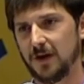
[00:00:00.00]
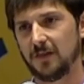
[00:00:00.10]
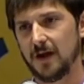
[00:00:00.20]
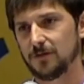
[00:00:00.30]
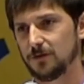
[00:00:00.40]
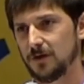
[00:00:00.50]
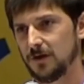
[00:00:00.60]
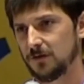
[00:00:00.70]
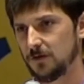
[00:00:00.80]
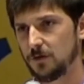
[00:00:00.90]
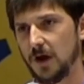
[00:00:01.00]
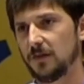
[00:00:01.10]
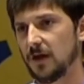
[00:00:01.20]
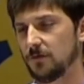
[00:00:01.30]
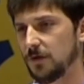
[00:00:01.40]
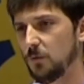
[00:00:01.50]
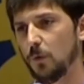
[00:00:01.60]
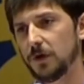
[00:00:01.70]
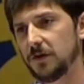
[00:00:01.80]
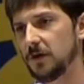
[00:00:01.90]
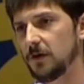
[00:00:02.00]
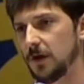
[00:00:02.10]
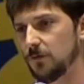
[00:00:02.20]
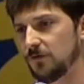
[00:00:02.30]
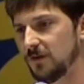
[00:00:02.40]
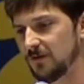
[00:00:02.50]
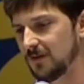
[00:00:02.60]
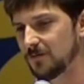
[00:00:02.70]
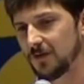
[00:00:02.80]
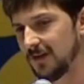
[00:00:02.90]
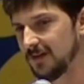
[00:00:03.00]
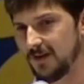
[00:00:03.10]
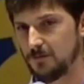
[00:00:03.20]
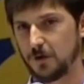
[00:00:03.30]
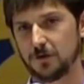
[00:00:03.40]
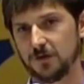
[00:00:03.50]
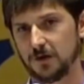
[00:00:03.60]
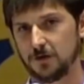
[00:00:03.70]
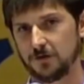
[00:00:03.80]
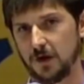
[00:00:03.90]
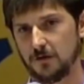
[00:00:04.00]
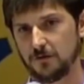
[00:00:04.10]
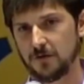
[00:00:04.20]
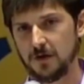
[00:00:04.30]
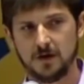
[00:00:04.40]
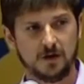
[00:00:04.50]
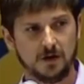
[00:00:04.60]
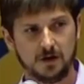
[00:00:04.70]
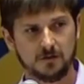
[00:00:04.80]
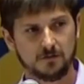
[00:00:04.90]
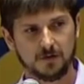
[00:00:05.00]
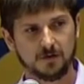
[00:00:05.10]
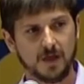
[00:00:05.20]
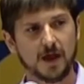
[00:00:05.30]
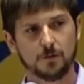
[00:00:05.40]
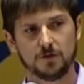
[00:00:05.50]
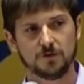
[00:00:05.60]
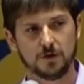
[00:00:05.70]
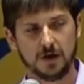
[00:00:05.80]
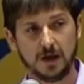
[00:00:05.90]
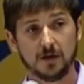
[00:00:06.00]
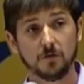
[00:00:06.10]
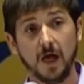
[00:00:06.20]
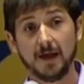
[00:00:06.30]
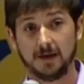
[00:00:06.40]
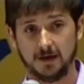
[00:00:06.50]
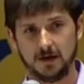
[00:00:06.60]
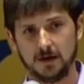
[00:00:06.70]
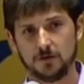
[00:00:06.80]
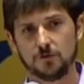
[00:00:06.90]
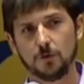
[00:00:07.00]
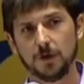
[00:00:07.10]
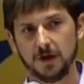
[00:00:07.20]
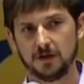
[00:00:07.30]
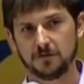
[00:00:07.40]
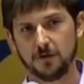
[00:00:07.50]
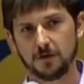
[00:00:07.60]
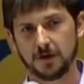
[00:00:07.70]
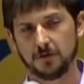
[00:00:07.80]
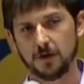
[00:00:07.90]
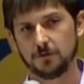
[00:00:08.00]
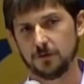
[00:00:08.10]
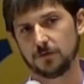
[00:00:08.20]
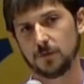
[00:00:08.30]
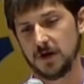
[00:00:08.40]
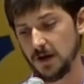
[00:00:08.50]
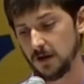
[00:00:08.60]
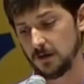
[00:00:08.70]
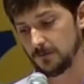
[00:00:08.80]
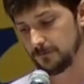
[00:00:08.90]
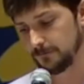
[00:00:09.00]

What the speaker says: grade level to grade level in 1 year, and it was just completely immersing herself in language, and liking it and enjoying it and falling in love with reading.